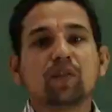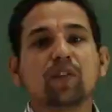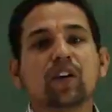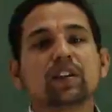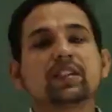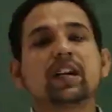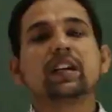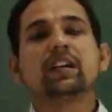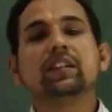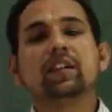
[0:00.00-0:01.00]
for
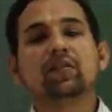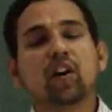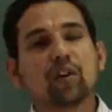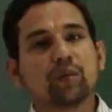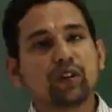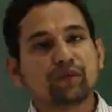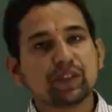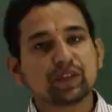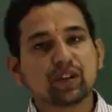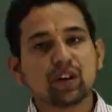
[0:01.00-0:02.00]
studying the normal
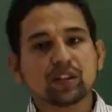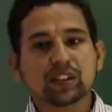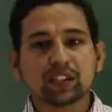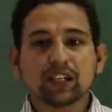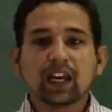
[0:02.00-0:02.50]
physiology